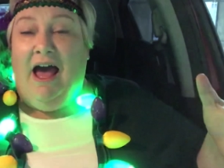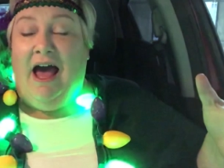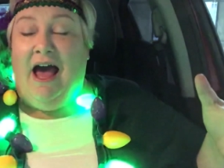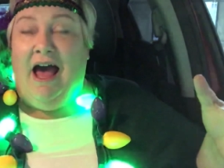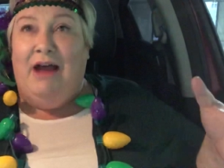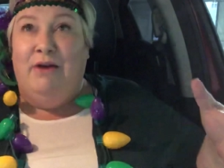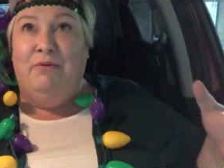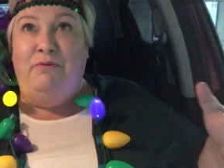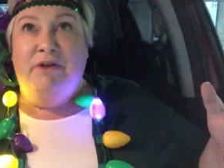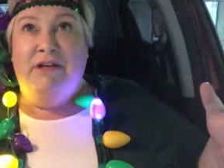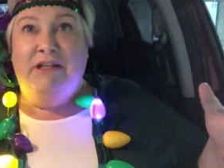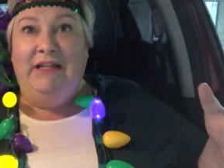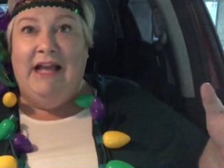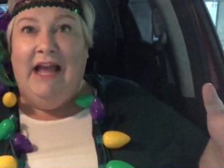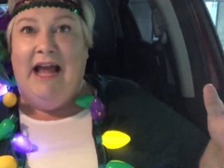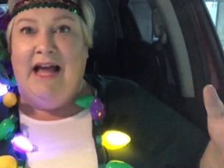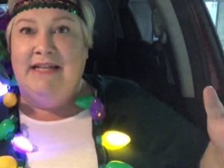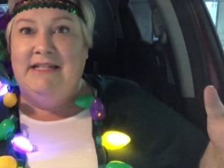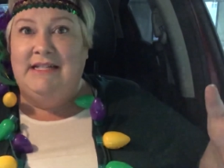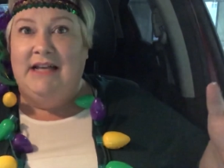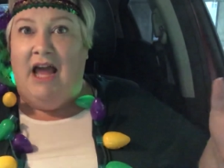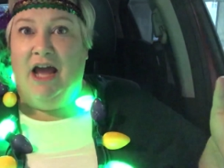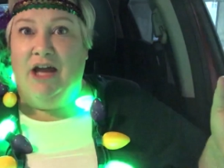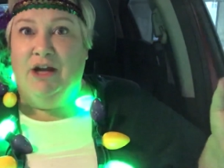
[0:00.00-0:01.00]
i really had
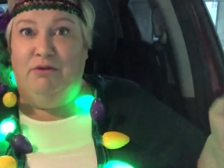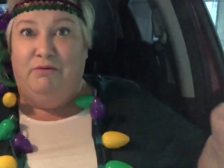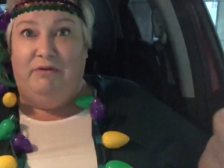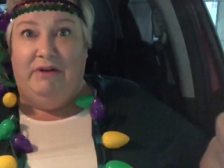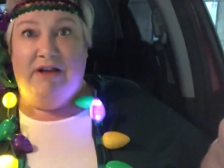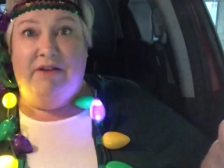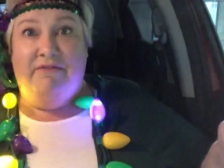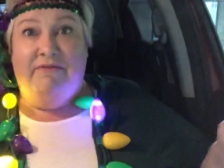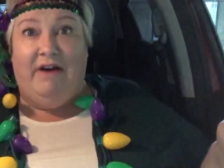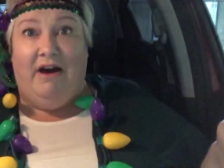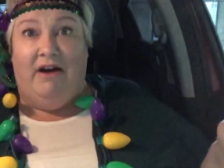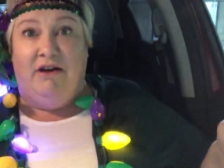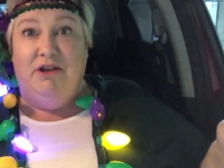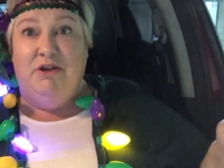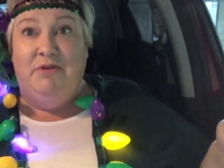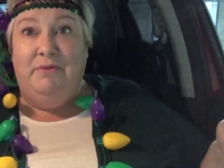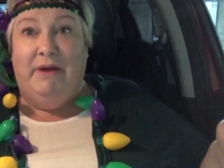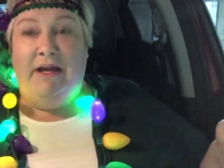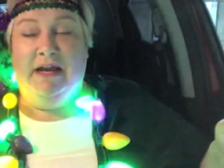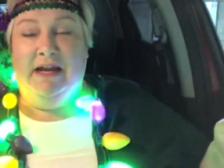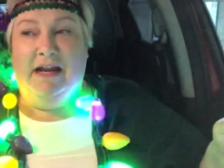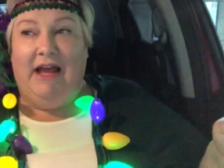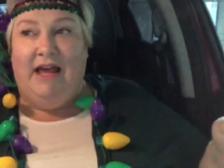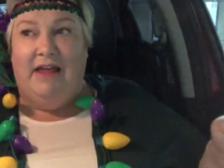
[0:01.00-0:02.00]
to kind of
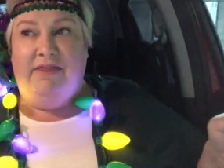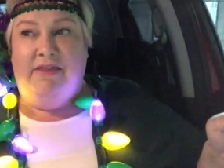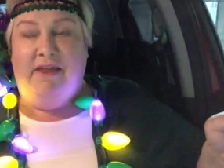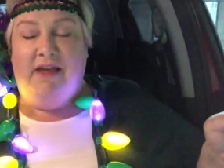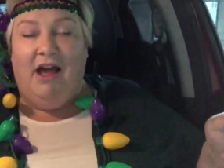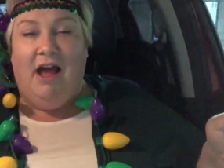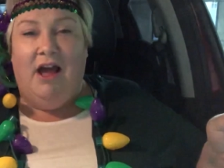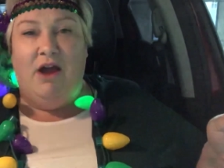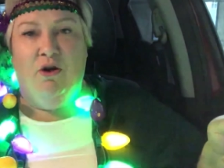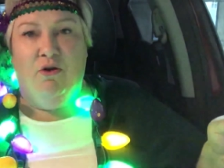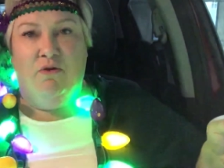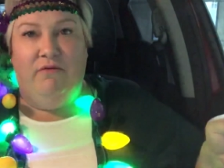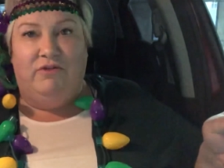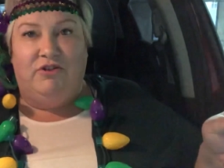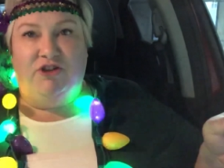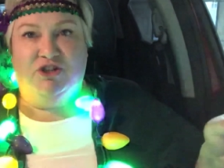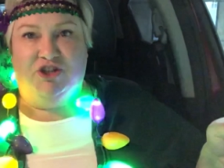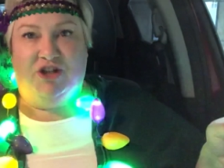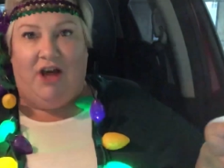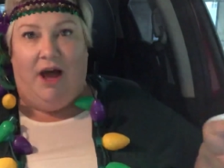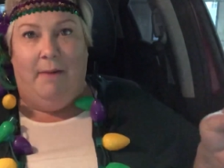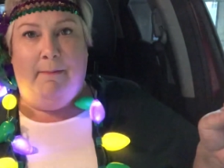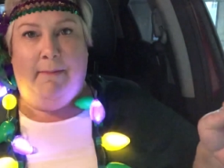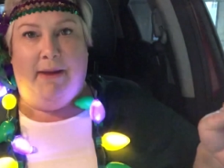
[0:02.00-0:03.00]
reevaluate i think i
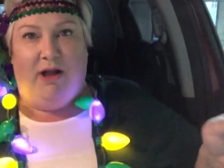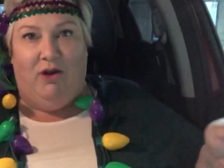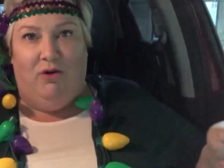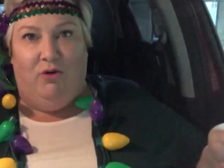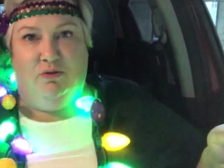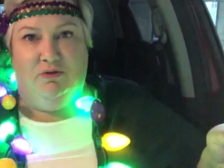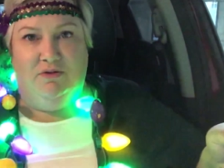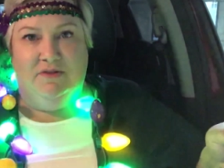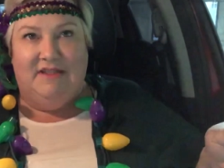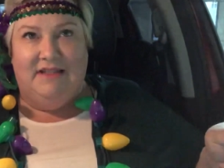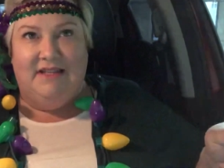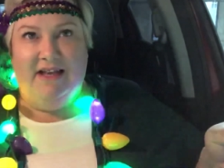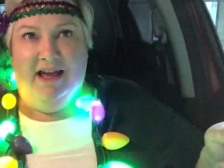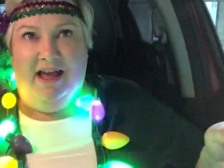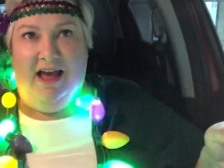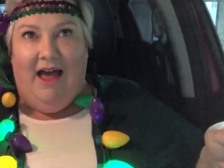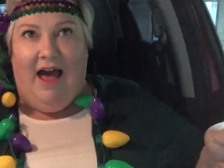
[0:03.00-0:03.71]
overshot my goals